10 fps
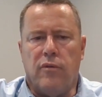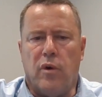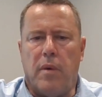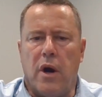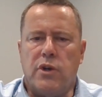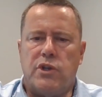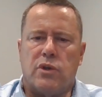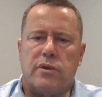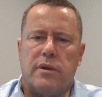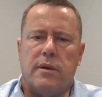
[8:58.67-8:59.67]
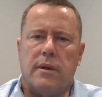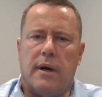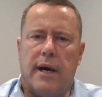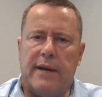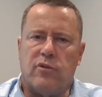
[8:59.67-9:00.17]
For my own children,
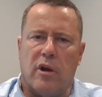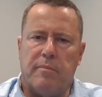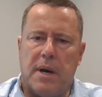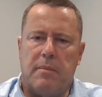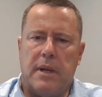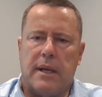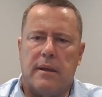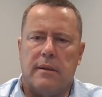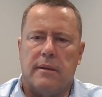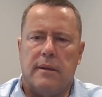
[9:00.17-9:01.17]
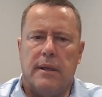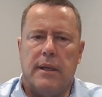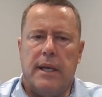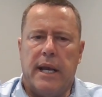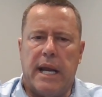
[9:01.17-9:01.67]
I have gone public,
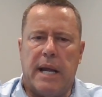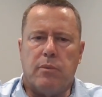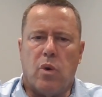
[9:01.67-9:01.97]
and I'm